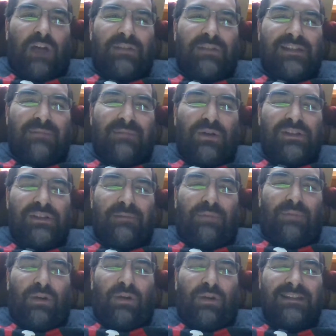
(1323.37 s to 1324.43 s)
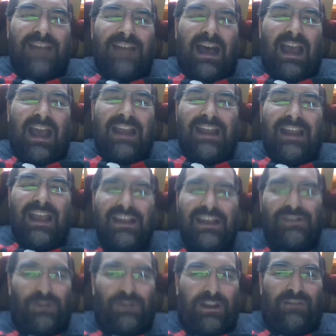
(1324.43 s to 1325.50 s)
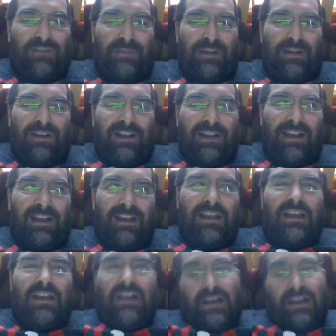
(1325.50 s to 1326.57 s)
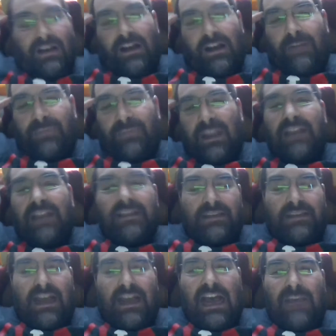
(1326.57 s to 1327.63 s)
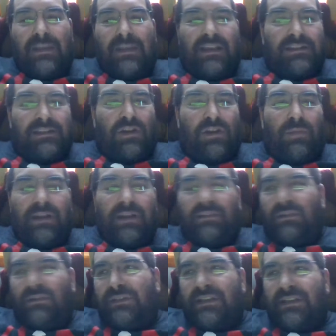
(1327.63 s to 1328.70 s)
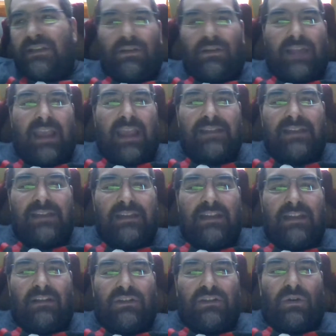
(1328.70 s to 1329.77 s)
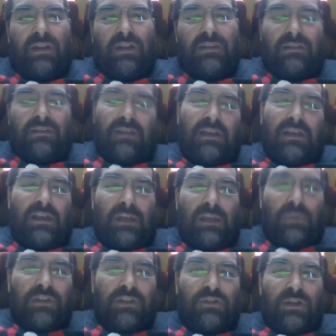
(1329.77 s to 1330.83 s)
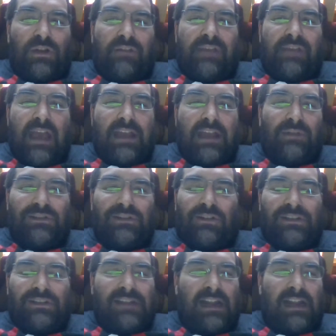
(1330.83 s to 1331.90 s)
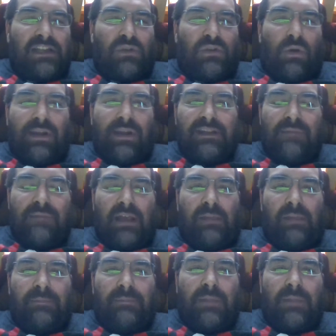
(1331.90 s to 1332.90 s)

is the most important tie in the history of America. It's a tie because nobody loses or gains any territory. With the Treaty of Ghent, it was called status quo ante bellum.